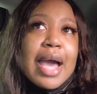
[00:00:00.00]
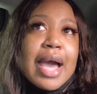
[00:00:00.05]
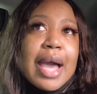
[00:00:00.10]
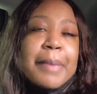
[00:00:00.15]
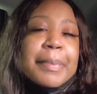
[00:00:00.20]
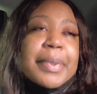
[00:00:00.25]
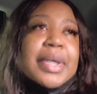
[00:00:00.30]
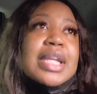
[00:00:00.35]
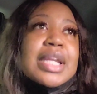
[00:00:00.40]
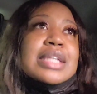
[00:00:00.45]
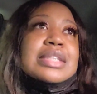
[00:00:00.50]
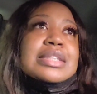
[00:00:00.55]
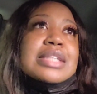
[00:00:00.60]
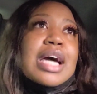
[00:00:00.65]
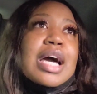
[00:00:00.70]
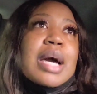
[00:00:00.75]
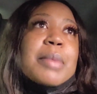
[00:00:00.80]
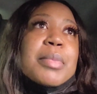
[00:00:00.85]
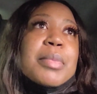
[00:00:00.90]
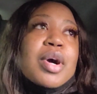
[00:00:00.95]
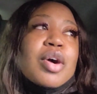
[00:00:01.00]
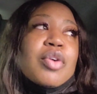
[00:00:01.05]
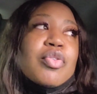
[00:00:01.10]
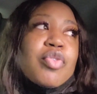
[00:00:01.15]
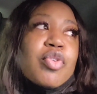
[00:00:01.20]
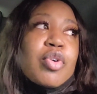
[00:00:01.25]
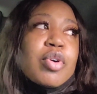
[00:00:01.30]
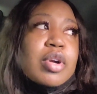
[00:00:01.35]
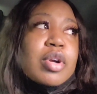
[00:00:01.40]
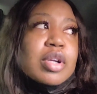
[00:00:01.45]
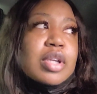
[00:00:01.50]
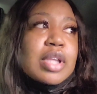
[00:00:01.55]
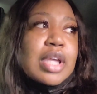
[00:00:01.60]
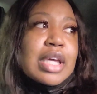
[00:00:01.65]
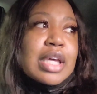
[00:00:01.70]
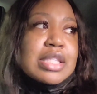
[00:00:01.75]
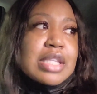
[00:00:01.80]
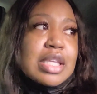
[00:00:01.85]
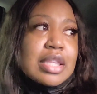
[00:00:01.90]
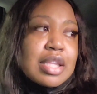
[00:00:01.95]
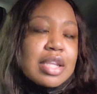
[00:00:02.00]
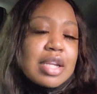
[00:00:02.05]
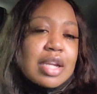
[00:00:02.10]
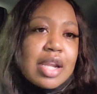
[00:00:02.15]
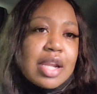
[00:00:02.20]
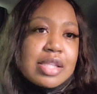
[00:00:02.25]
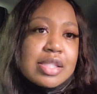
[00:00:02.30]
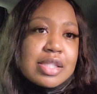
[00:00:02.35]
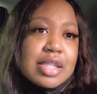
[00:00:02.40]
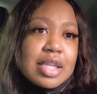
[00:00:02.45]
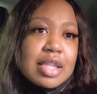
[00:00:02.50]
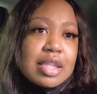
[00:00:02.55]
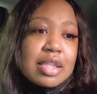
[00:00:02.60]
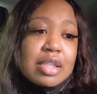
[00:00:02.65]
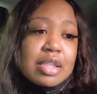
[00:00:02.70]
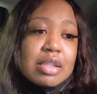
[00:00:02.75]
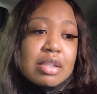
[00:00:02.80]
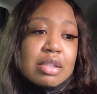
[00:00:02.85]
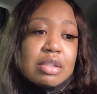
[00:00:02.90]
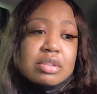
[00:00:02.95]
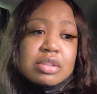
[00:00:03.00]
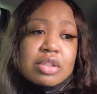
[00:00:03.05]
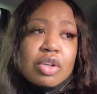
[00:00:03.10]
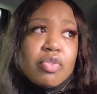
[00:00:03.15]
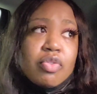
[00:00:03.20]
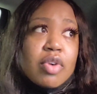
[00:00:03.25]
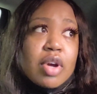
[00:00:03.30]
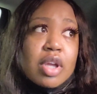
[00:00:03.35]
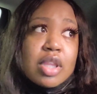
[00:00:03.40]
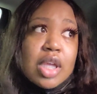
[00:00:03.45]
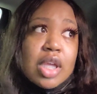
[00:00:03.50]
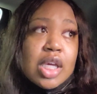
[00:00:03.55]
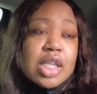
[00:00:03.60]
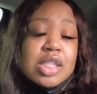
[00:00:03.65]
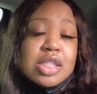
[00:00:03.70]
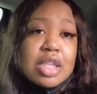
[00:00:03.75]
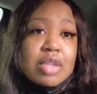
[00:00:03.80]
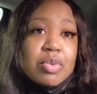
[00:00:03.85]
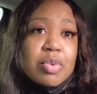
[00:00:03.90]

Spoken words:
put in time off for the 18th and the 19th, and so far the 18th